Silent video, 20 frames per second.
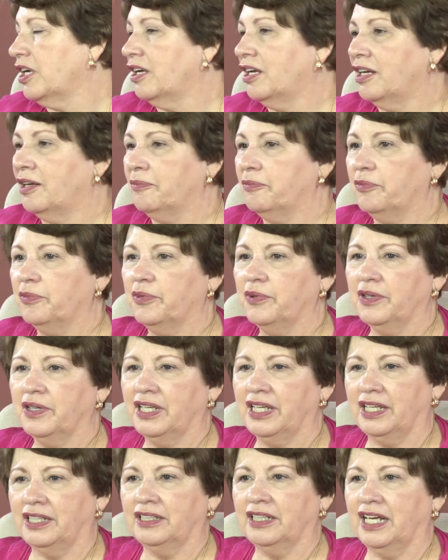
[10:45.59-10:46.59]

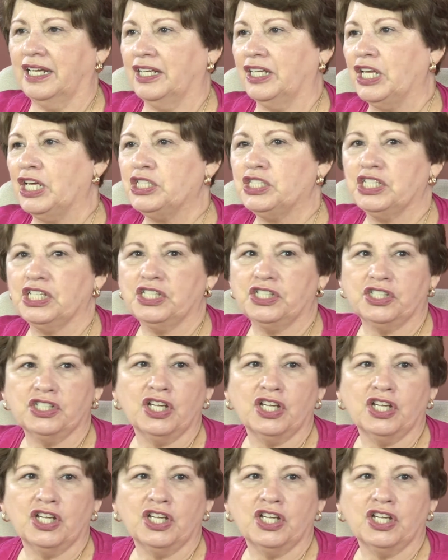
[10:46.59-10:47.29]
and lets us